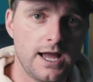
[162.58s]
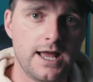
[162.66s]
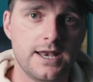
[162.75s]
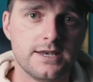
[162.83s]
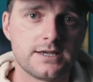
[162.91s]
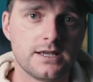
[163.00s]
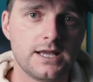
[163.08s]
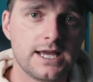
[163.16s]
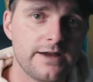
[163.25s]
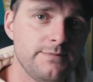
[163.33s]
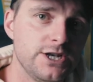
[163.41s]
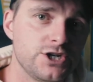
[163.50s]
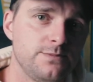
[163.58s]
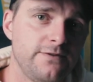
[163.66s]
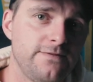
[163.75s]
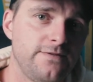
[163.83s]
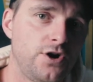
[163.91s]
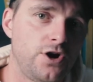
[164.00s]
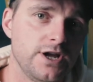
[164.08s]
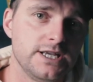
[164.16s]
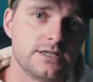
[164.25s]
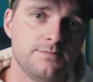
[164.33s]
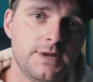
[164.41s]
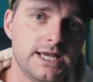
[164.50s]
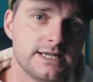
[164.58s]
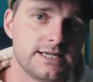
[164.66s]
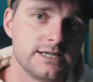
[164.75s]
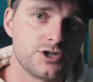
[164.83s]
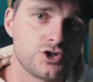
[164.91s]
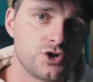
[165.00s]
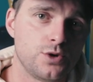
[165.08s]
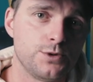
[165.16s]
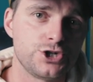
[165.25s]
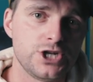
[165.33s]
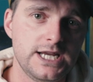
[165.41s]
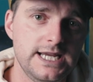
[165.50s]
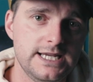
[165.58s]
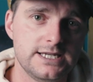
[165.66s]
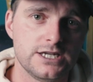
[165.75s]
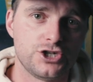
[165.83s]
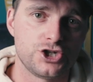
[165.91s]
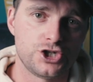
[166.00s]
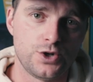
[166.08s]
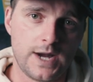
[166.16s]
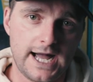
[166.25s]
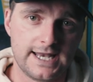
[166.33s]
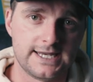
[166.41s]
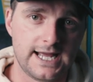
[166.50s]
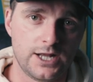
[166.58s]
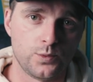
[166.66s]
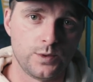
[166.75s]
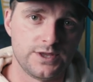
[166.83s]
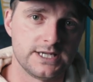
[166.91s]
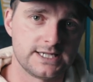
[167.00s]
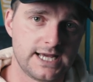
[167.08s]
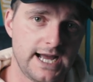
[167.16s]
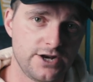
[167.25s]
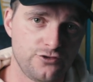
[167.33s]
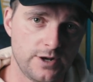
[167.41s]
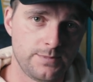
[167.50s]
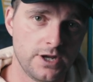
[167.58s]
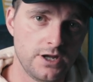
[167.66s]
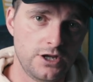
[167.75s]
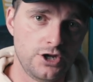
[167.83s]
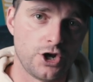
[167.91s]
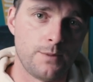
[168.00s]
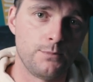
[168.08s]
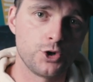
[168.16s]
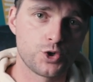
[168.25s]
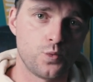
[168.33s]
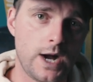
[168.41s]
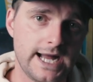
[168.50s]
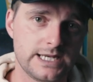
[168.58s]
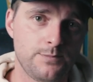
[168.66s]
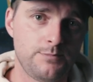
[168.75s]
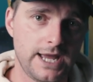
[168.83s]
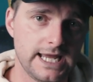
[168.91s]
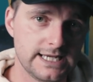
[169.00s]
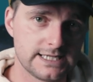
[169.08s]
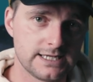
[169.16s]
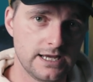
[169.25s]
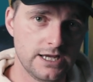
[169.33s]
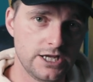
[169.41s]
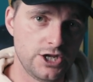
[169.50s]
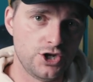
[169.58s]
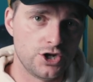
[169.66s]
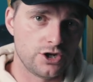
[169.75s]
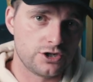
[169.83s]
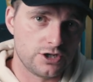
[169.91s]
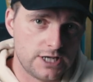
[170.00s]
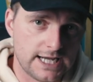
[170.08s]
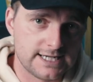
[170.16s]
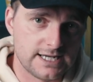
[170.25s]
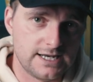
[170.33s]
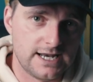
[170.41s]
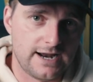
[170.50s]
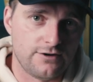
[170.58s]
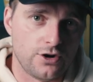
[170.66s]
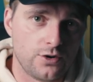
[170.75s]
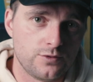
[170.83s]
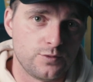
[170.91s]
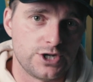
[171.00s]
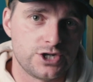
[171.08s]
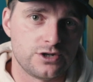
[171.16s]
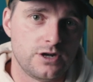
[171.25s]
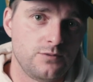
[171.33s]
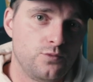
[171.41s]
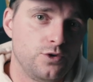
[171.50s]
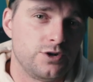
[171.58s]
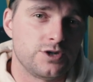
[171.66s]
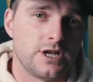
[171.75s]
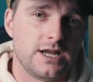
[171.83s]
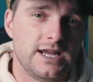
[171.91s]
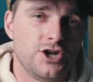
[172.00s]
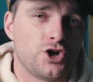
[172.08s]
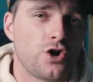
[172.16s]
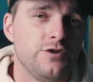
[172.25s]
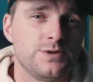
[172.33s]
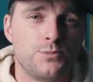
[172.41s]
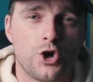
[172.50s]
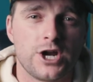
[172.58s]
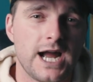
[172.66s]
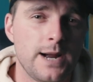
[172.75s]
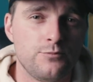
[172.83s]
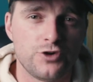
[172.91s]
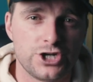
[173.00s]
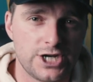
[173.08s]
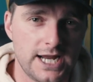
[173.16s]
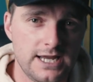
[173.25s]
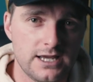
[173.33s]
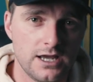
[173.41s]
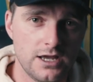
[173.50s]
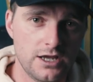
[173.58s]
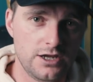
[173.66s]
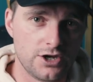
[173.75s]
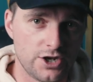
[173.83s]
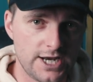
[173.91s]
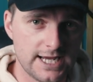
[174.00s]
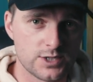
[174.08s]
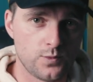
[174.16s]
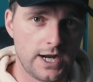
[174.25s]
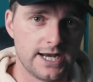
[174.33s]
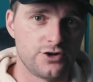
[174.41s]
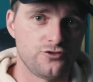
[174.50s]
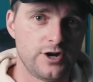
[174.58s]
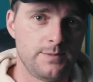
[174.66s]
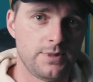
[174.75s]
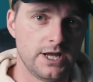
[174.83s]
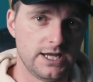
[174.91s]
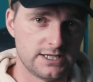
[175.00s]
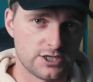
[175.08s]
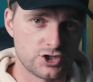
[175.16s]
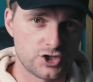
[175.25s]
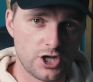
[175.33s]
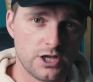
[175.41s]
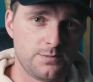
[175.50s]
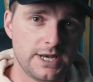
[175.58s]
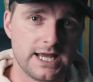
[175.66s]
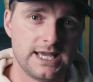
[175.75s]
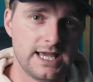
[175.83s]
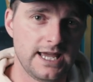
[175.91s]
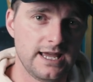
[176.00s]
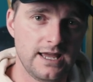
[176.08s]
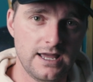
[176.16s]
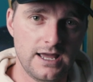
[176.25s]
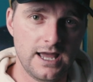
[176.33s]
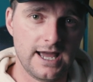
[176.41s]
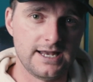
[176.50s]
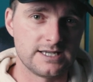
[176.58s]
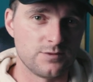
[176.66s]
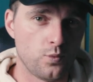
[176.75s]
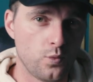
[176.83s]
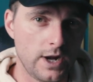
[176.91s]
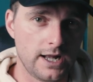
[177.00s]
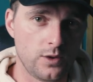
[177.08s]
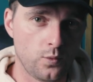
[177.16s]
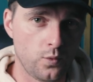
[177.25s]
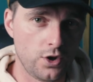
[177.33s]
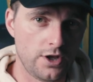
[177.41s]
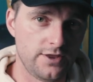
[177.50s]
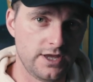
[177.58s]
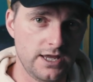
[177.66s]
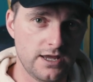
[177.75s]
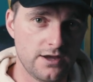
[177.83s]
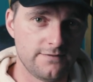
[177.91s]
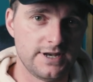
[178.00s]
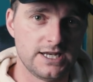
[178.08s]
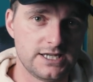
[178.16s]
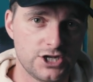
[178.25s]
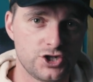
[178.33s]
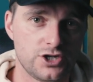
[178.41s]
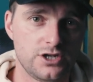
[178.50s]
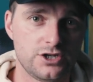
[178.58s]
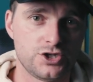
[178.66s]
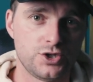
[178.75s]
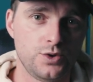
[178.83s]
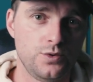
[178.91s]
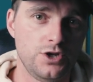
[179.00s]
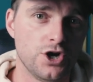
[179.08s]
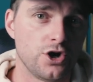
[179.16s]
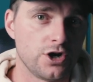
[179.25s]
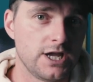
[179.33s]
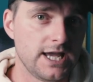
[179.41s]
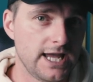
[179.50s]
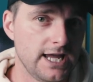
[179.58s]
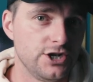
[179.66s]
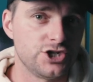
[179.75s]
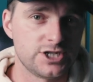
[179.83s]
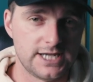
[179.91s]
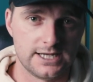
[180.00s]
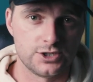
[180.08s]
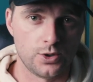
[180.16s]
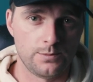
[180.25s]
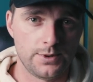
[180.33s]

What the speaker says: And like I mentioned before, it makes it so much easier to shoot handheld with this side grip. You've got a much wider base, you're not nice and narrow, which would encourage more camera shake. You've got a nice wide grip, it's a solid bit of kit, and it's well worthy of an addition to your cage setup.